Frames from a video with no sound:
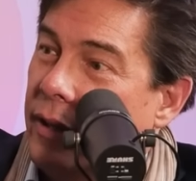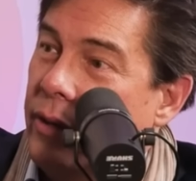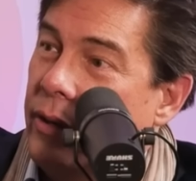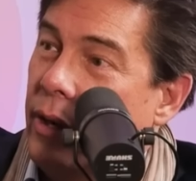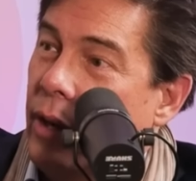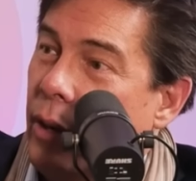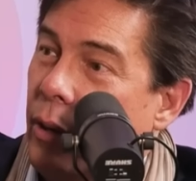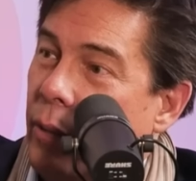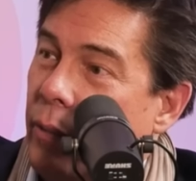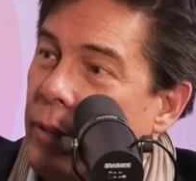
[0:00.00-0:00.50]

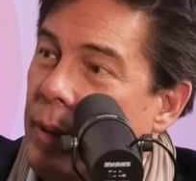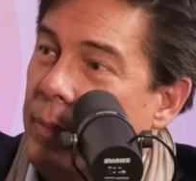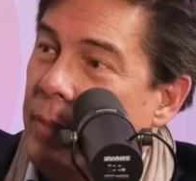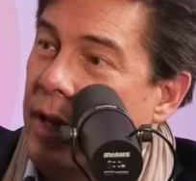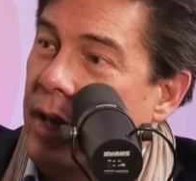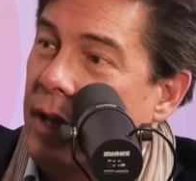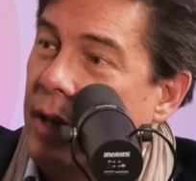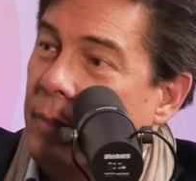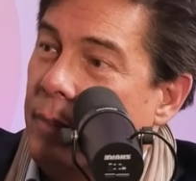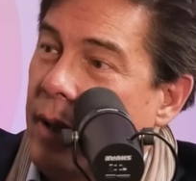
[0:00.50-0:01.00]
No
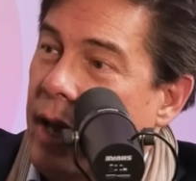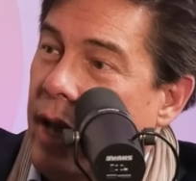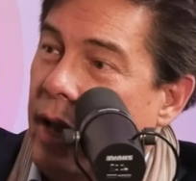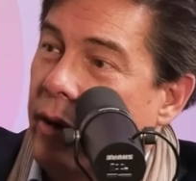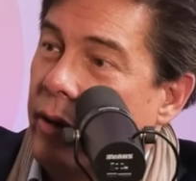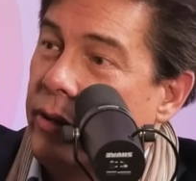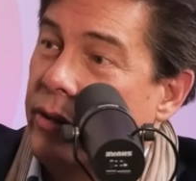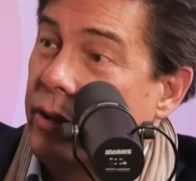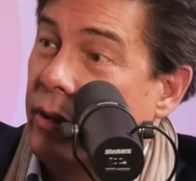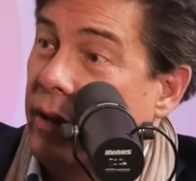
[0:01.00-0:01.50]
repeating
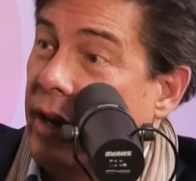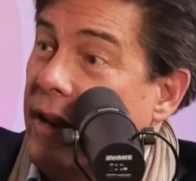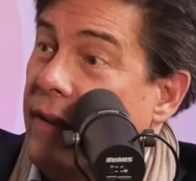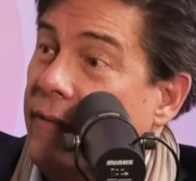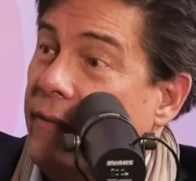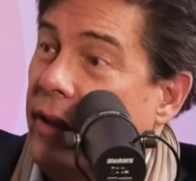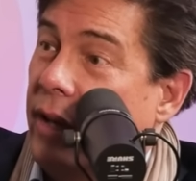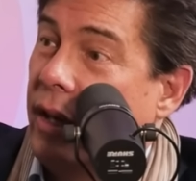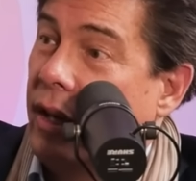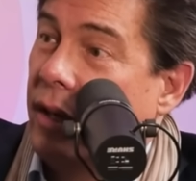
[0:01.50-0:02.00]
patterns. You're
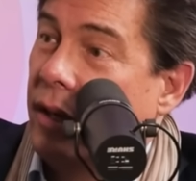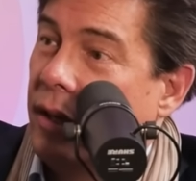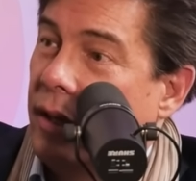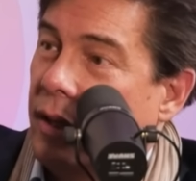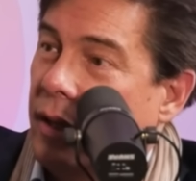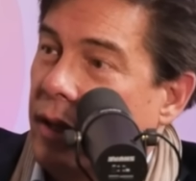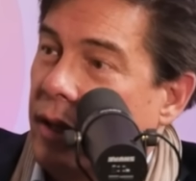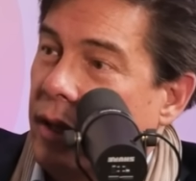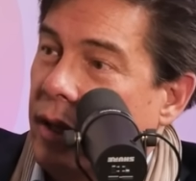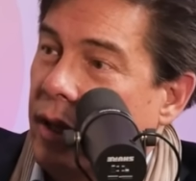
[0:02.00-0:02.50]
infinite.
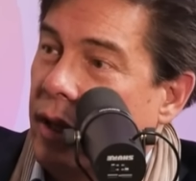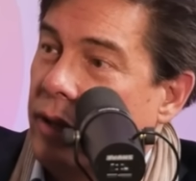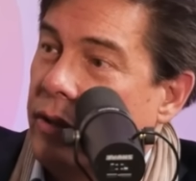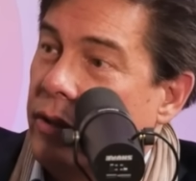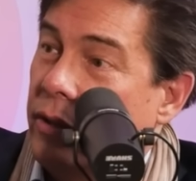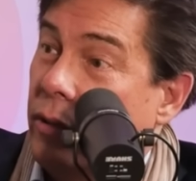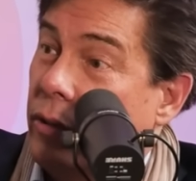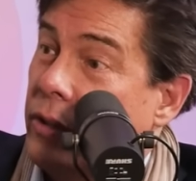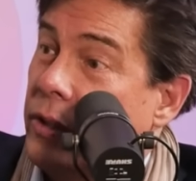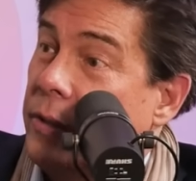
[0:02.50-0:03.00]

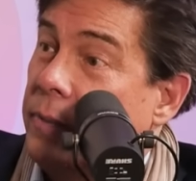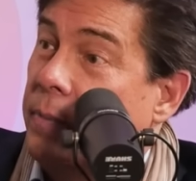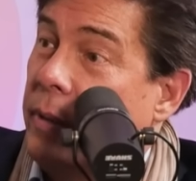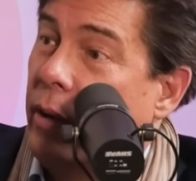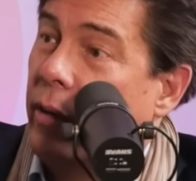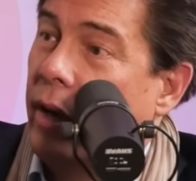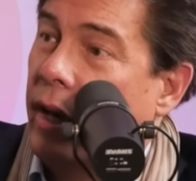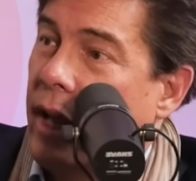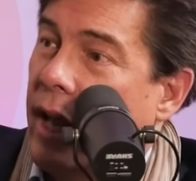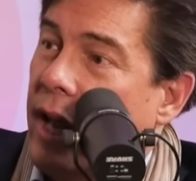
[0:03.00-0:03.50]
It's your
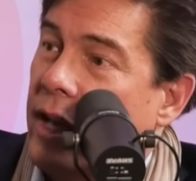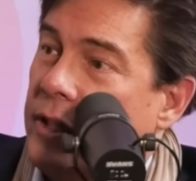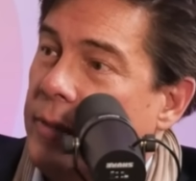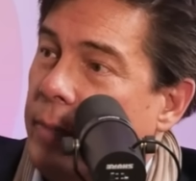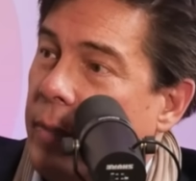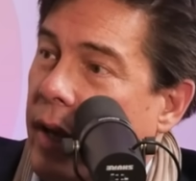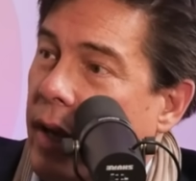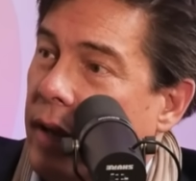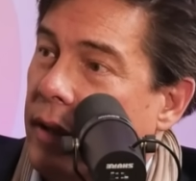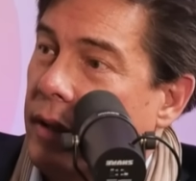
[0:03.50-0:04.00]
spirit
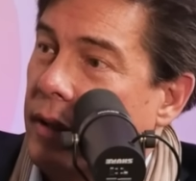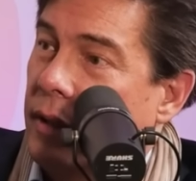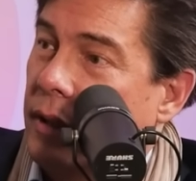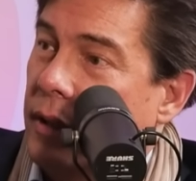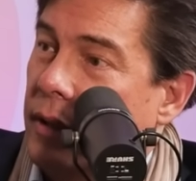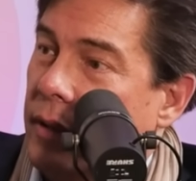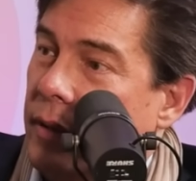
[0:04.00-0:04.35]
aspect.